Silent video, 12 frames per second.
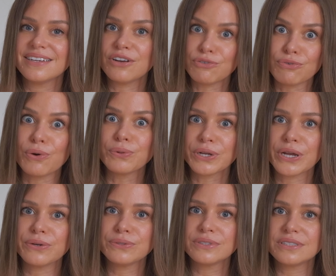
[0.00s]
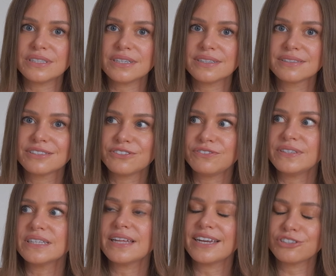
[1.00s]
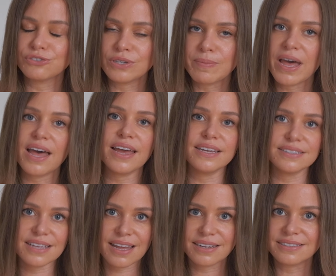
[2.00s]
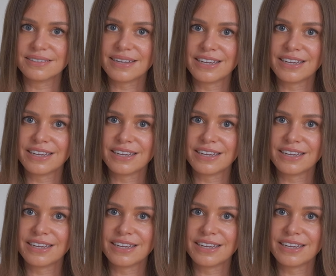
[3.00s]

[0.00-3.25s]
a roller coaster to feel extreme highs and